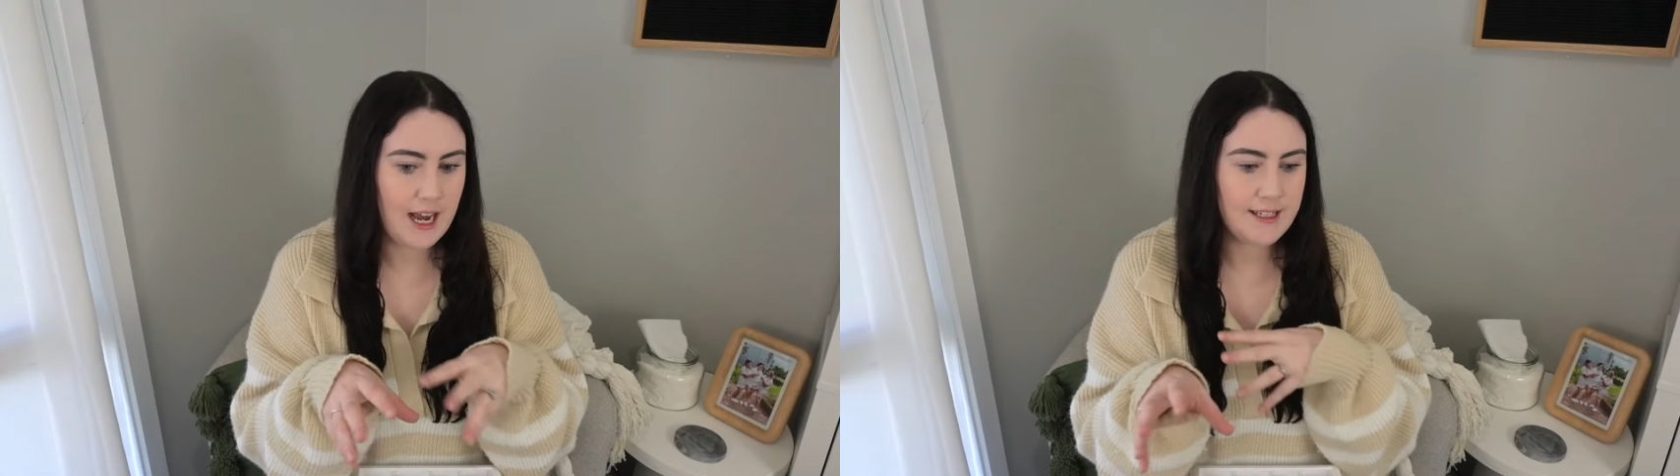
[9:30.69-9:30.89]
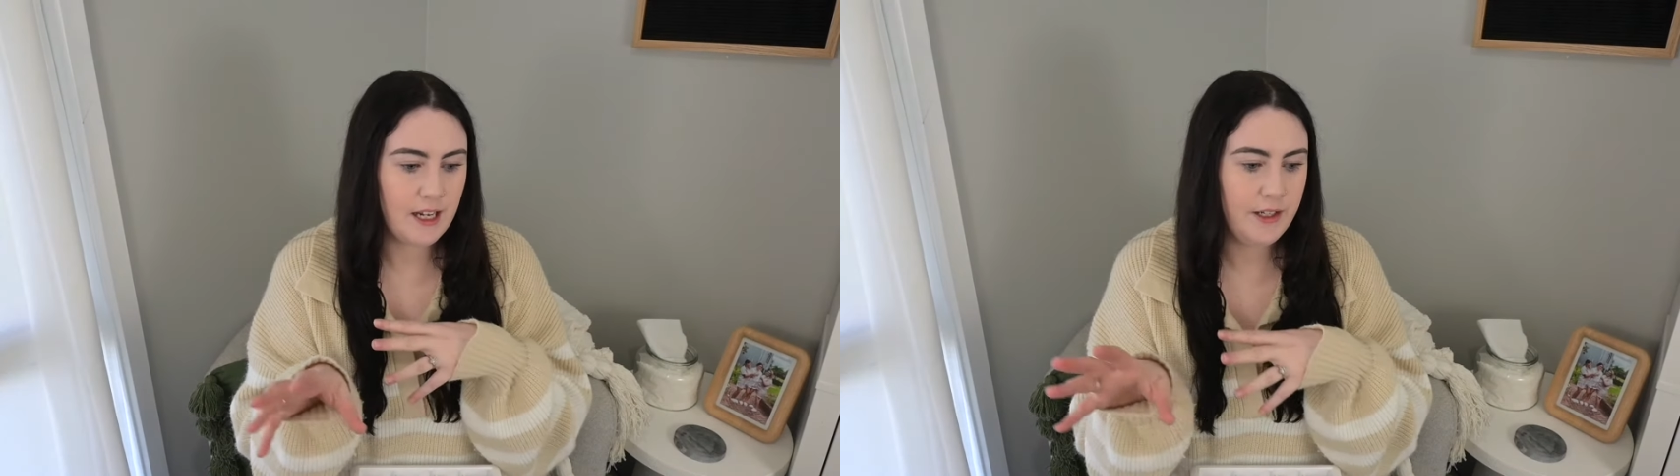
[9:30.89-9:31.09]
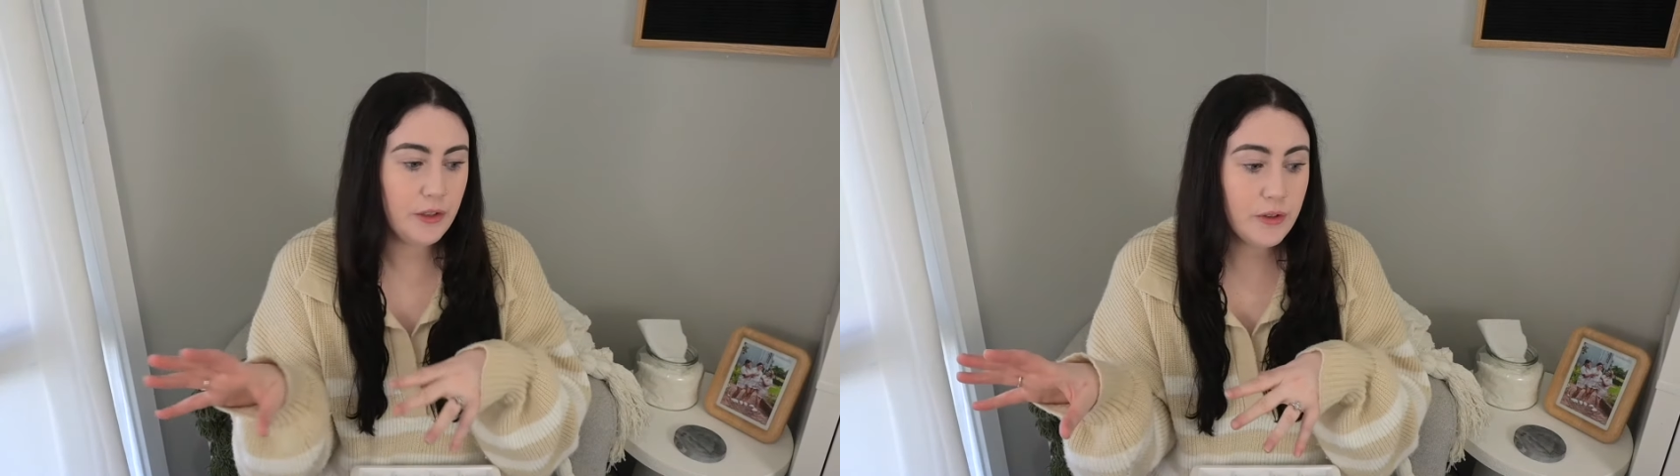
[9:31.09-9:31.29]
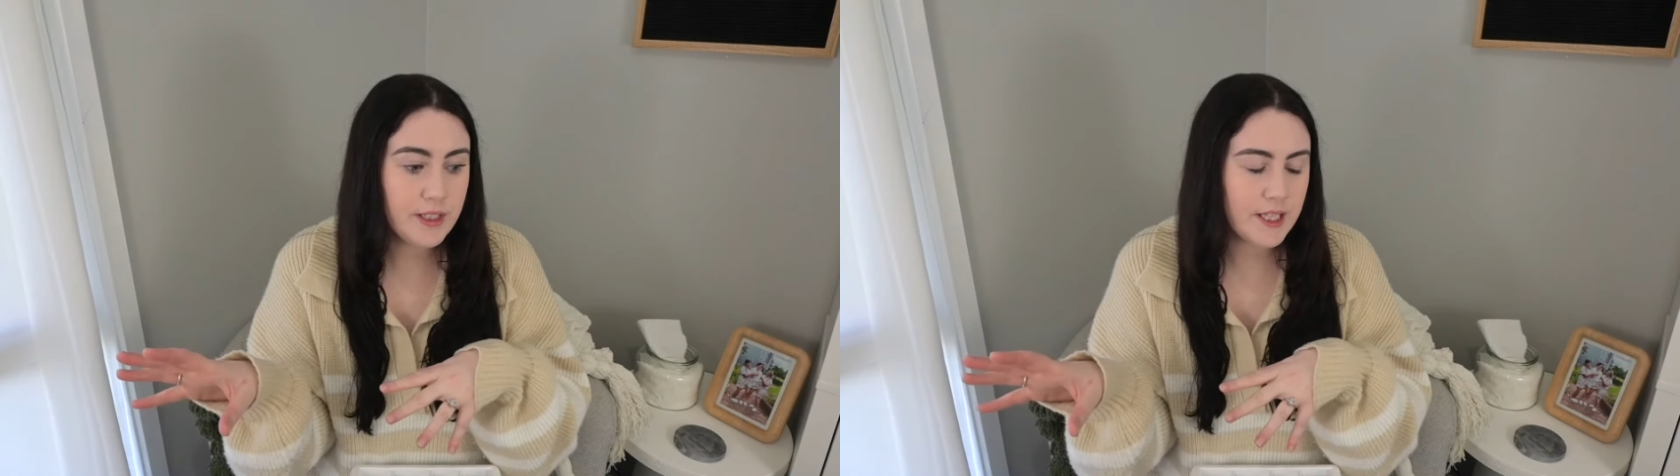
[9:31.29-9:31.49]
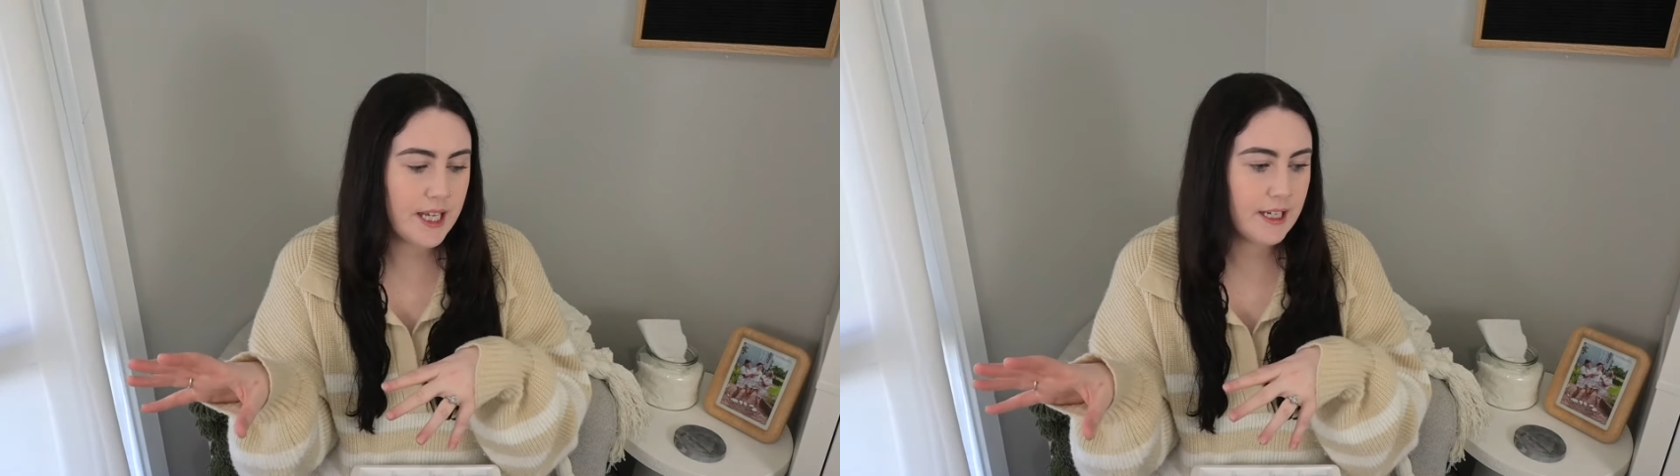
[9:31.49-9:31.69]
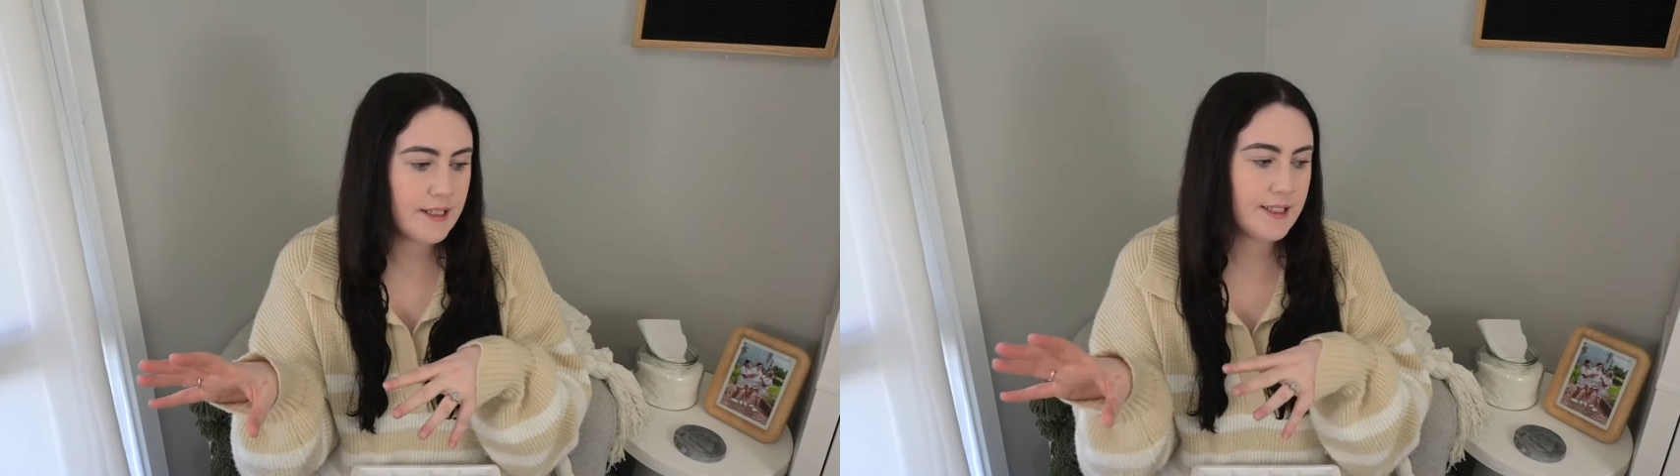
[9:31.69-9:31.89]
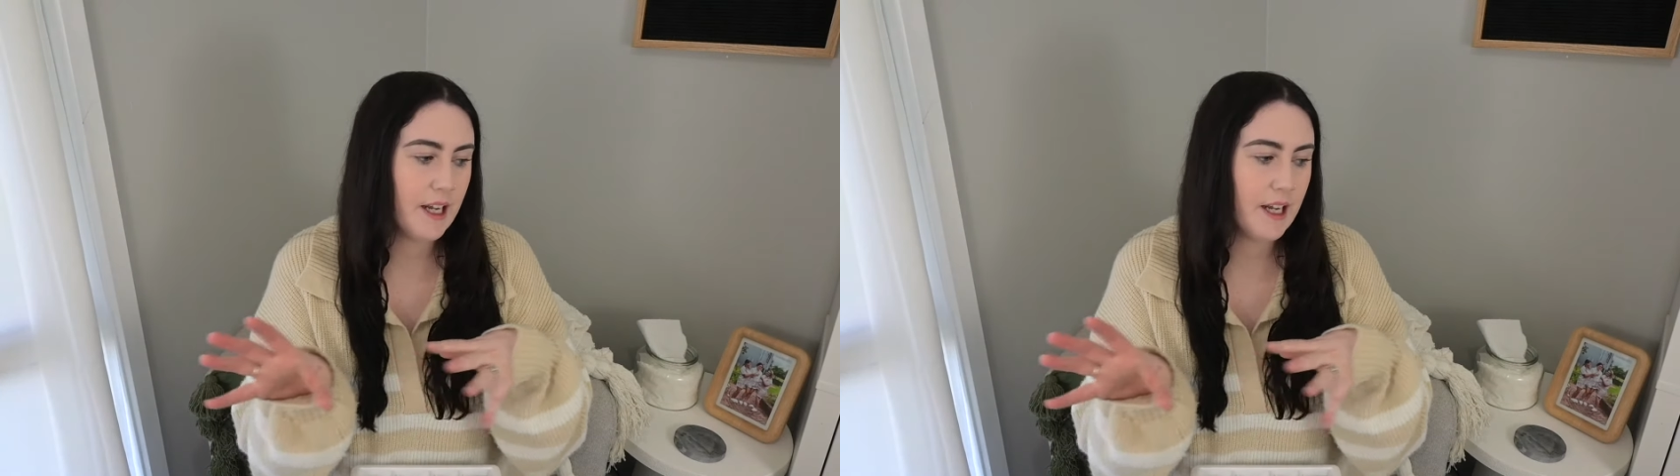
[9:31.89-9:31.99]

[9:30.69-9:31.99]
as I use things,